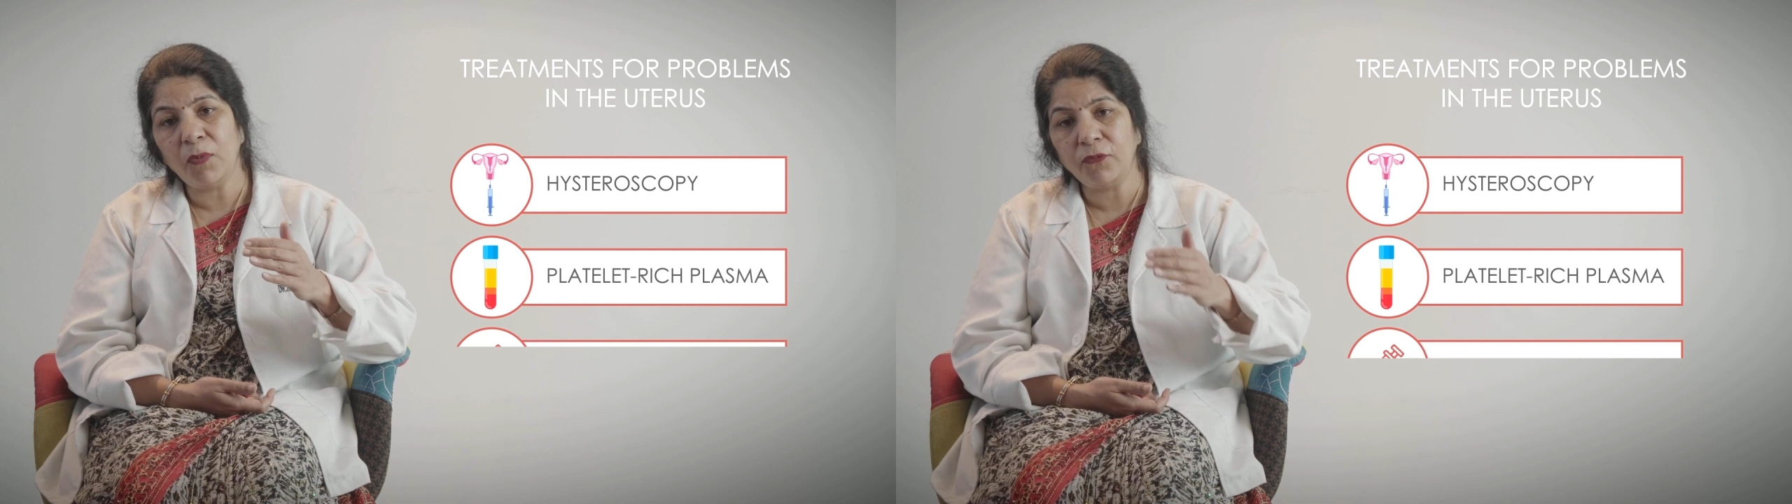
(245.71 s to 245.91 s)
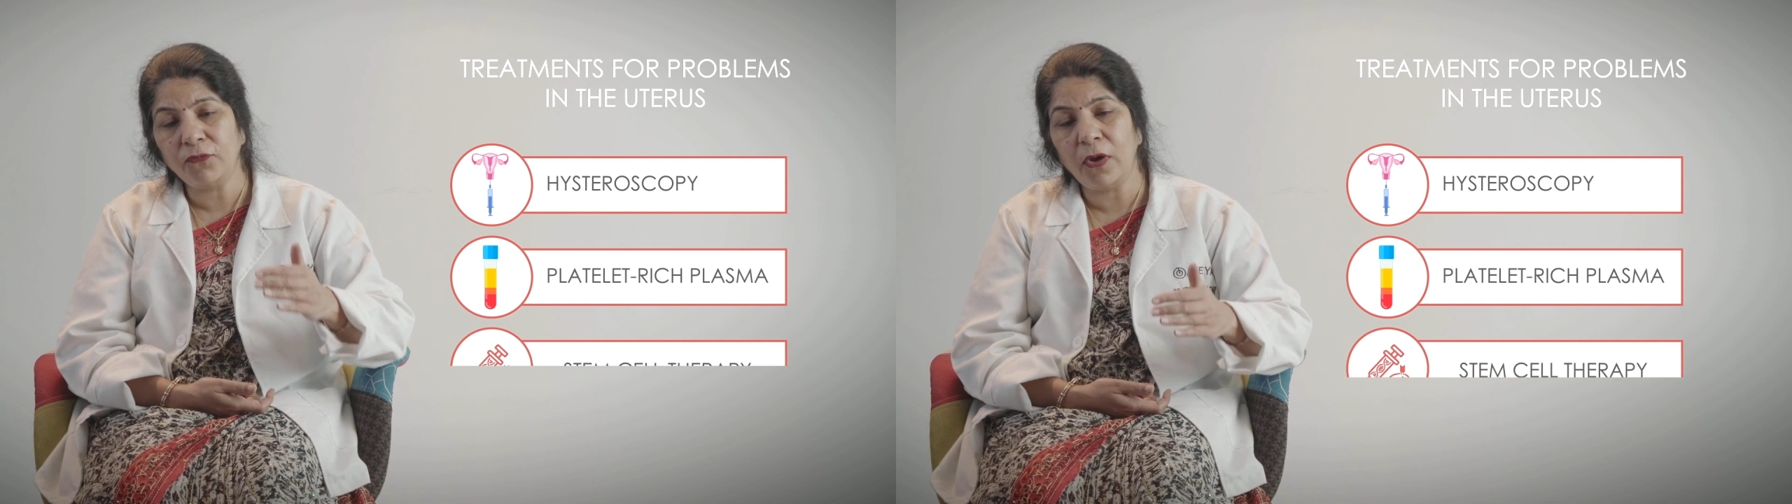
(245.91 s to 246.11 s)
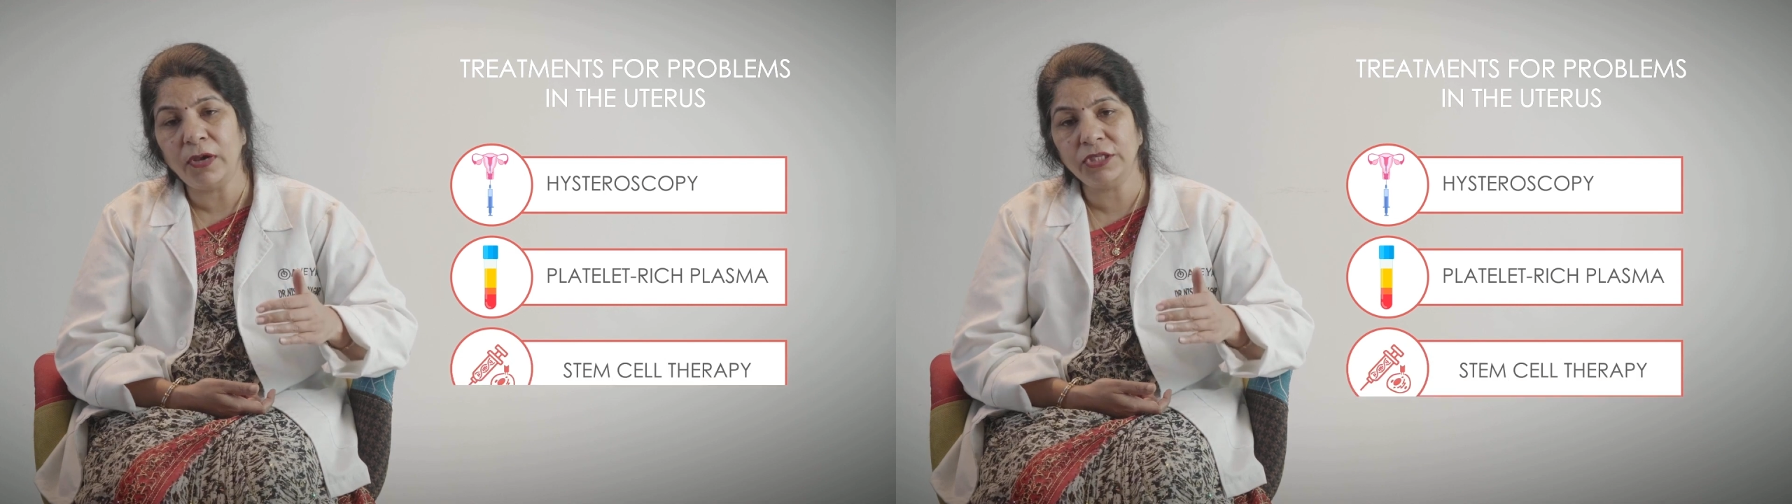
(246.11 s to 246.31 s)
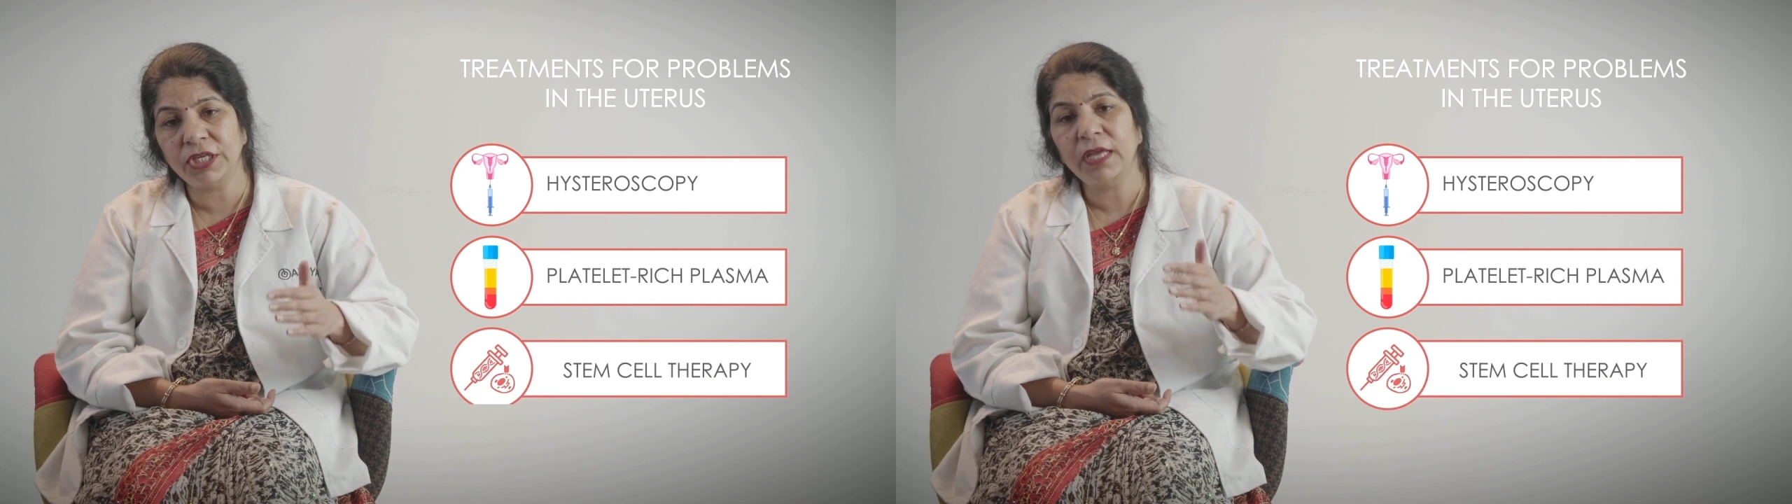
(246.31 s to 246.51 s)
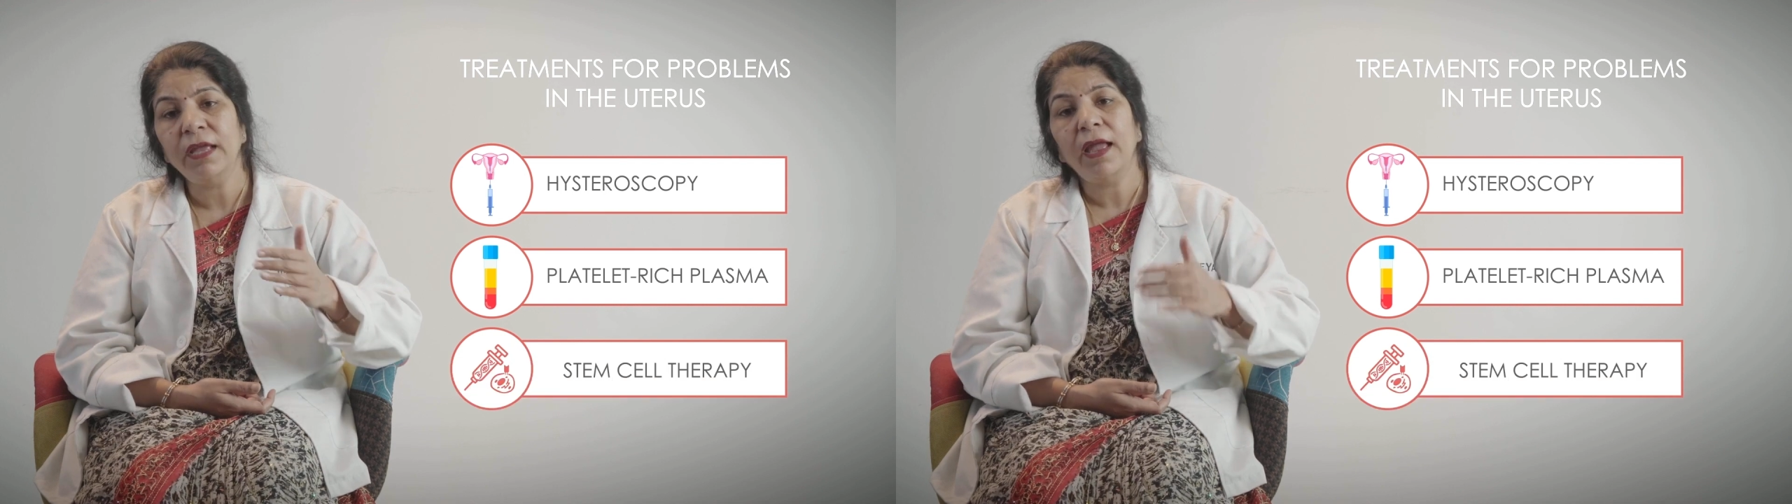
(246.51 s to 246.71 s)

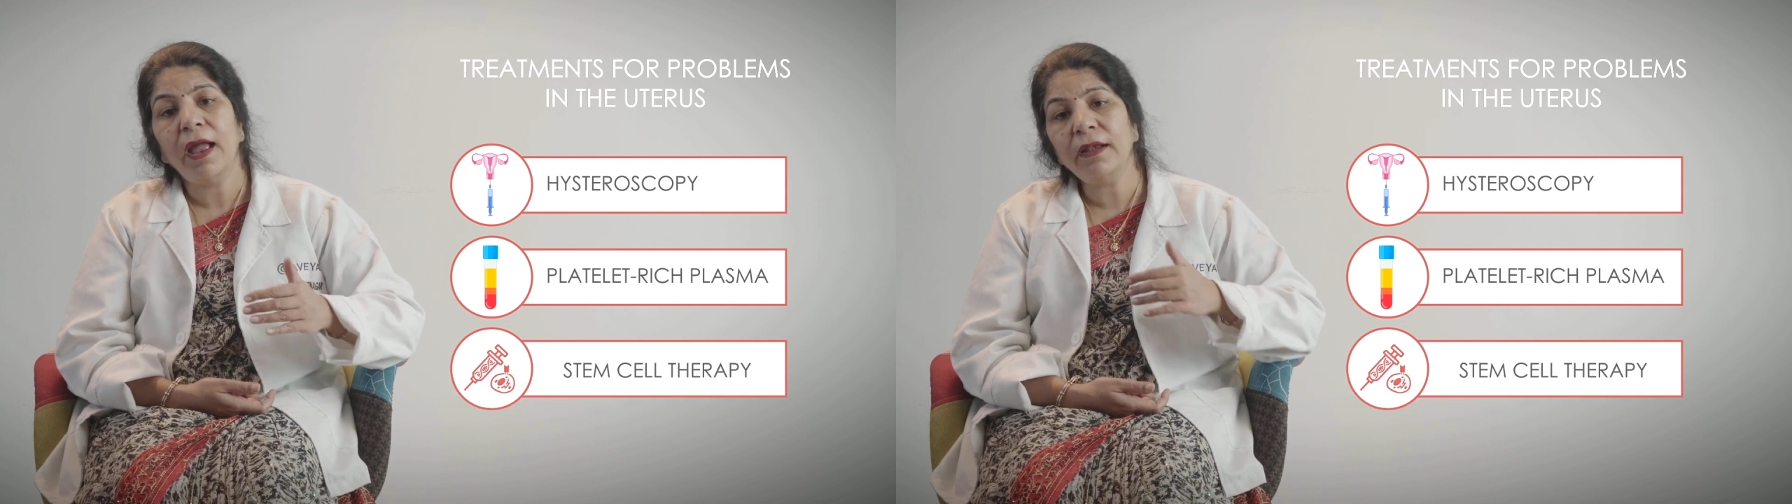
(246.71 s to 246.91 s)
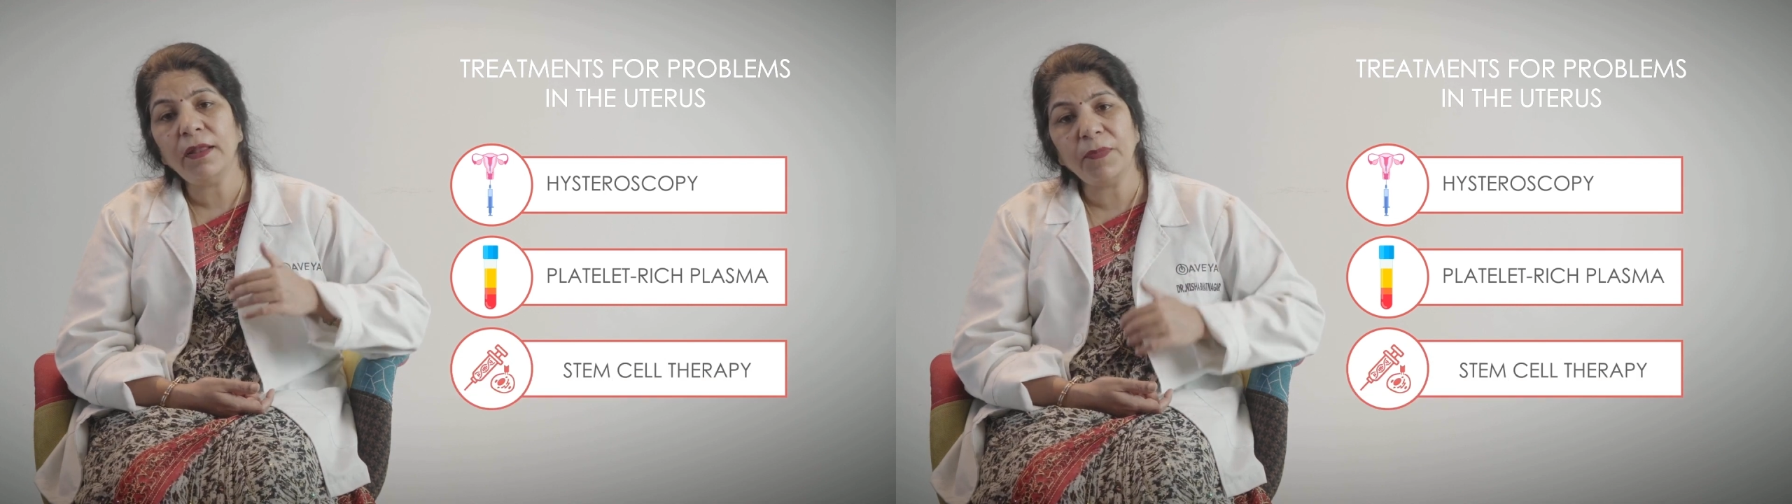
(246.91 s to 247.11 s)
morphology and